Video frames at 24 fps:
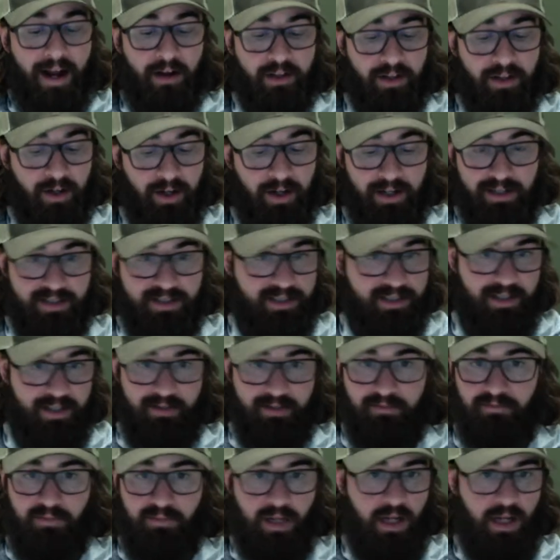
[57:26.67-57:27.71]
You're going to see
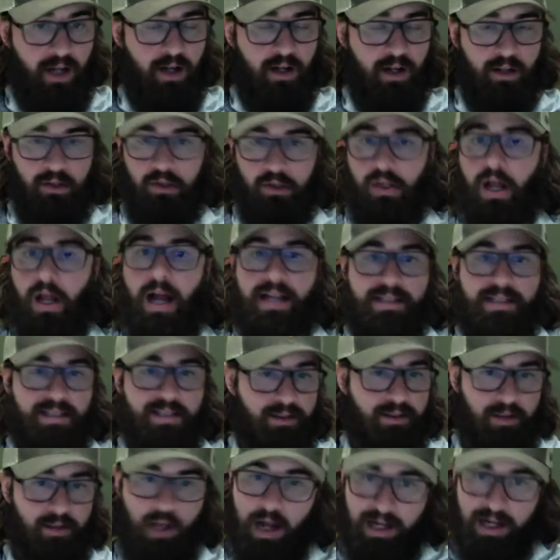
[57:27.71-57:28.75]
lots
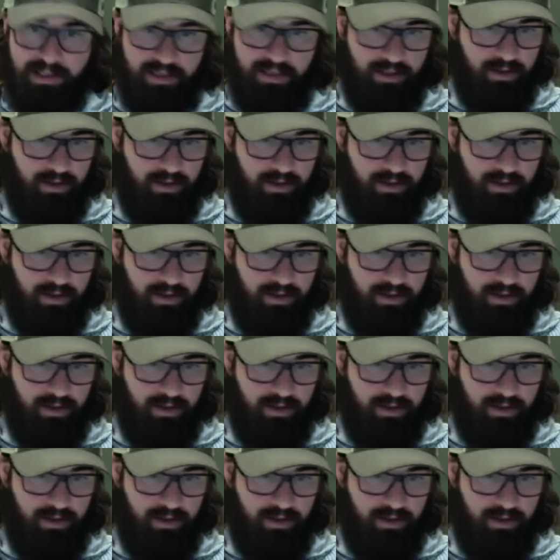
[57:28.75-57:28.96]
and lots